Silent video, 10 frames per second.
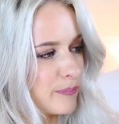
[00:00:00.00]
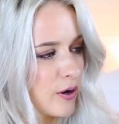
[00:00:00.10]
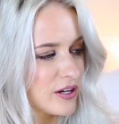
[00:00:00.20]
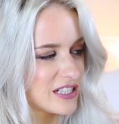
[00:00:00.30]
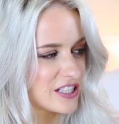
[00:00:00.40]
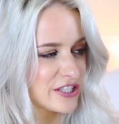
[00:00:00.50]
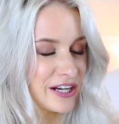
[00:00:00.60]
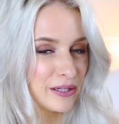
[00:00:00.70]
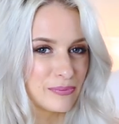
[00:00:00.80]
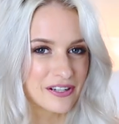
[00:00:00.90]
pointed
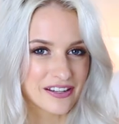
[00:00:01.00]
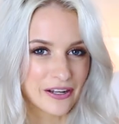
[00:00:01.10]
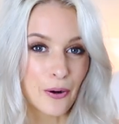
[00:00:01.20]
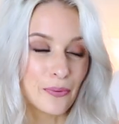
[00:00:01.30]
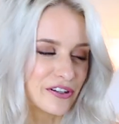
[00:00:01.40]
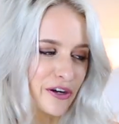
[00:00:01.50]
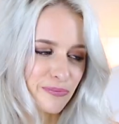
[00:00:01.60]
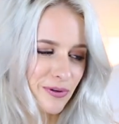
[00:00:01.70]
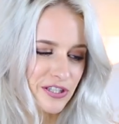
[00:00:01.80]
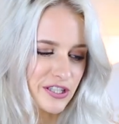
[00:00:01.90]
toe because I always go
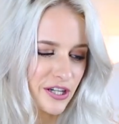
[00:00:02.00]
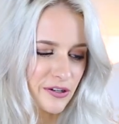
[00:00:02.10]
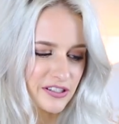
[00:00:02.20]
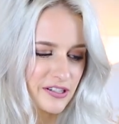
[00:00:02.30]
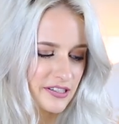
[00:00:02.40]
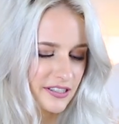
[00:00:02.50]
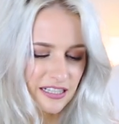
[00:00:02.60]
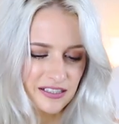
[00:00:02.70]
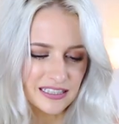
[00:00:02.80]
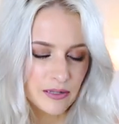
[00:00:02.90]
for pointed toes. I just think
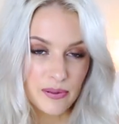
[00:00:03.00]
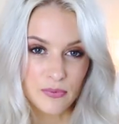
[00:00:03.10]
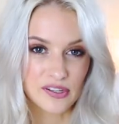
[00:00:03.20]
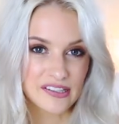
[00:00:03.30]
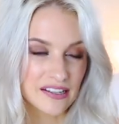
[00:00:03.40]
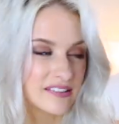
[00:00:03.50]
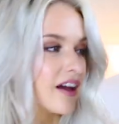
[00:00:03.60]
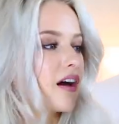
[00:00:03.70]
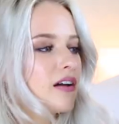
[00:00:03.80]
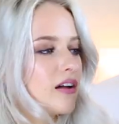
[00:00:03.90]
they look a little bit more sexier,